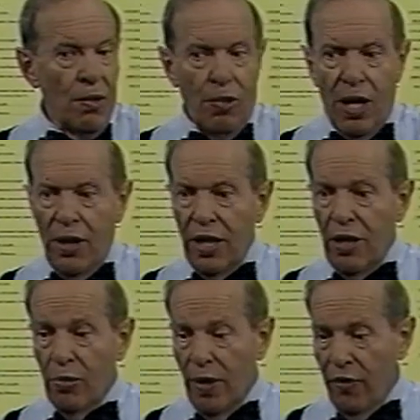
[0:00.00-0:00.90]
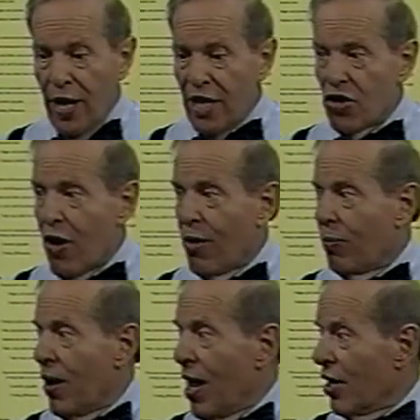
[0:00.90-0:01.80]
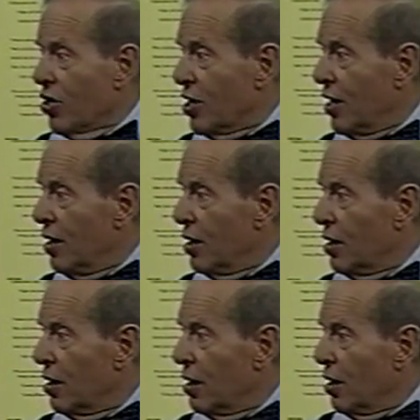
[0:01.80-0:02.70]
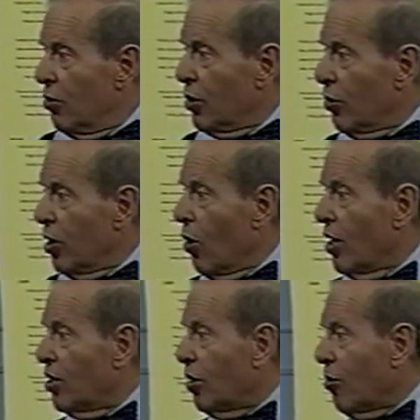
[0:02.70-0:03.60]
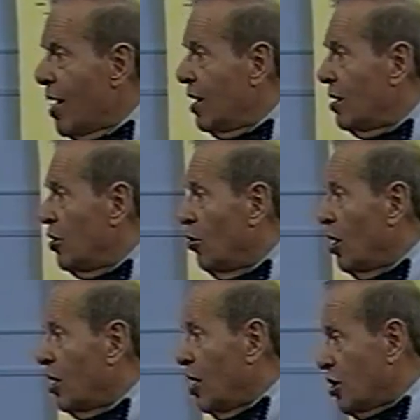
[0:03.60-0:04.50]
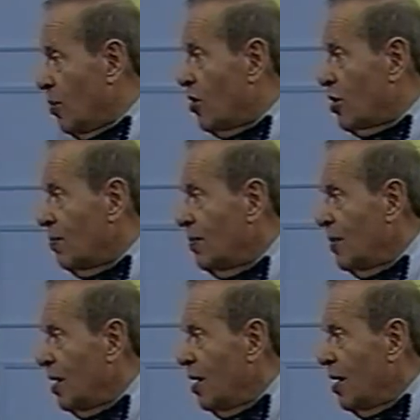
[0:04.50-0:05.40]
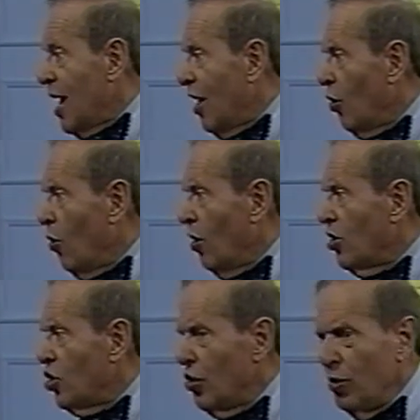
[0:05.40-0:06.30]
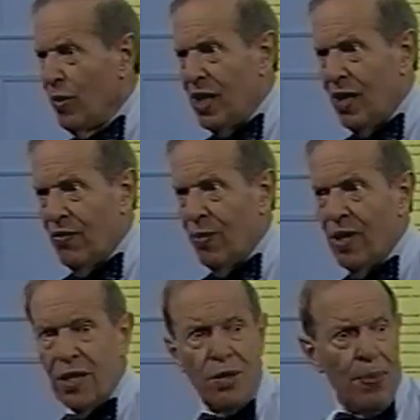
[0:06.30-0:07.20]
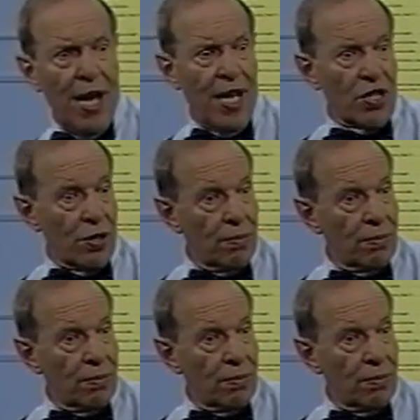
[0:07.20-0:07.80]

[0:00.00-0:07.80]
Well, it reflects our policy with regard to credit to our customers. How long should we give them to pay us?